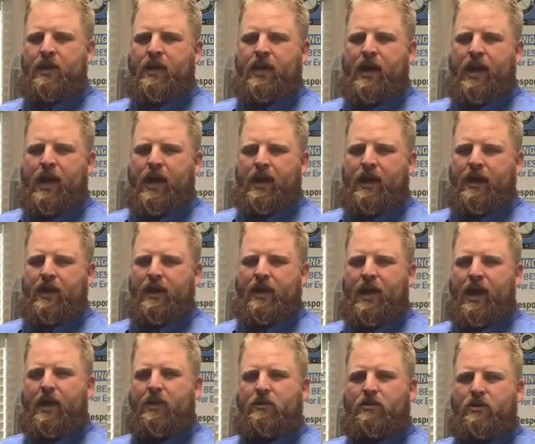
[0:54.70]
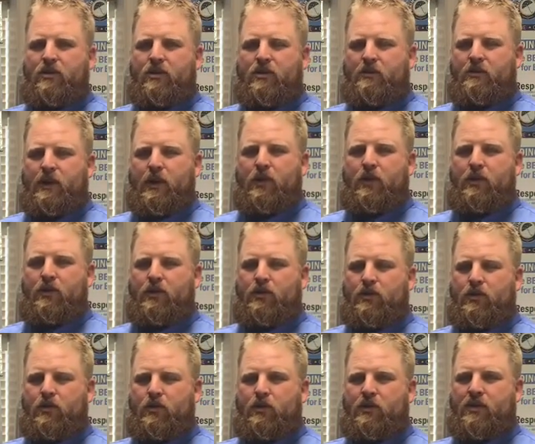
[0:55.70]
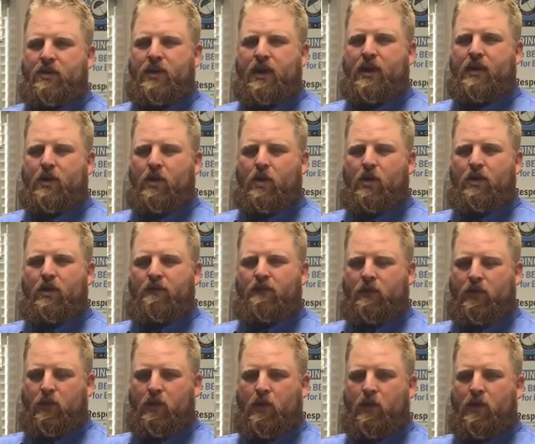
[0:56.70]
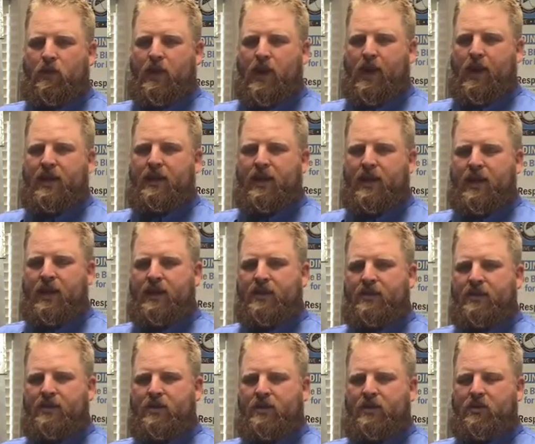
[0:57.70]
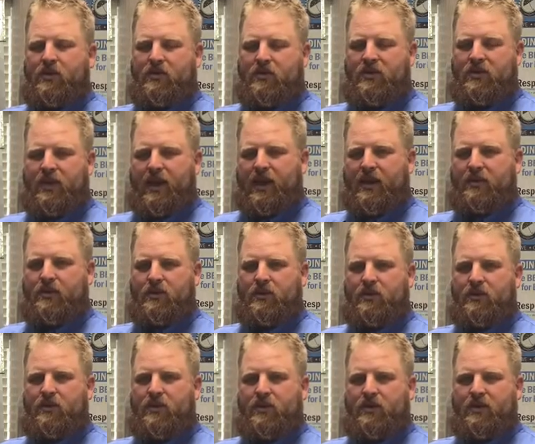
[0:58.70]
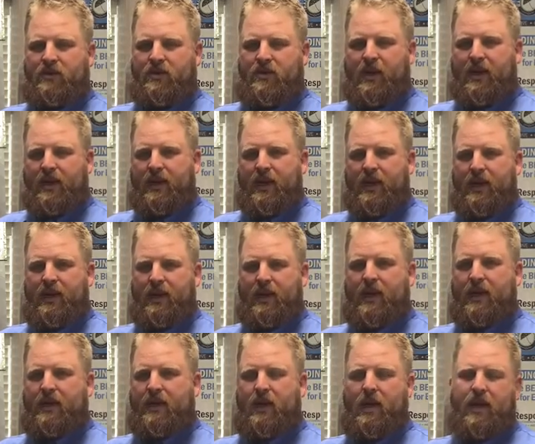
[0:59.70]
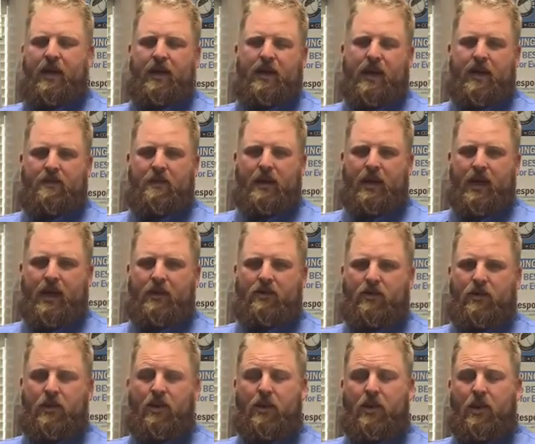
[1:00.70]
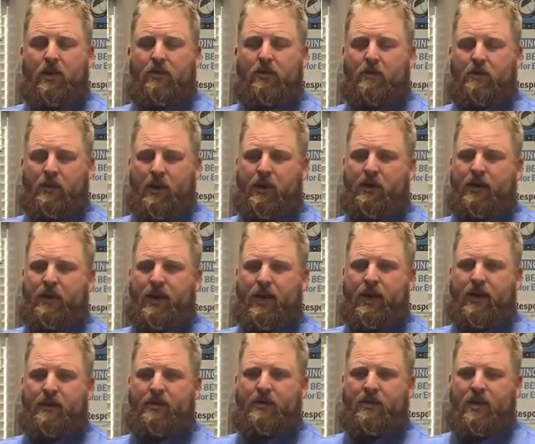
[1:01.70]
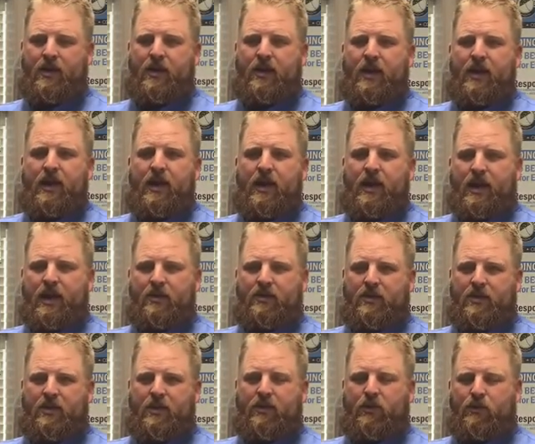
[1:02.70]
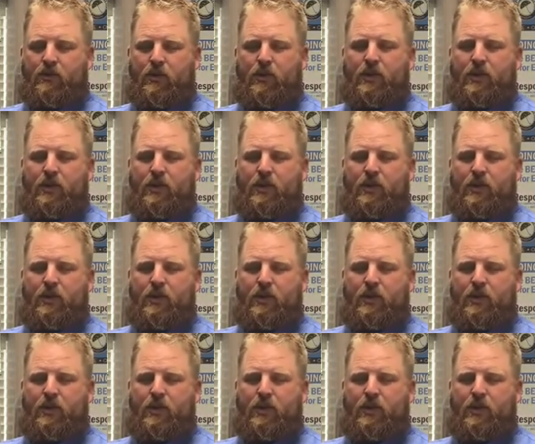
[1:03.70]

And it allows you to be able to set all of your end guns, your sectors, your second end gun, and chemigation, and also barricades easily through a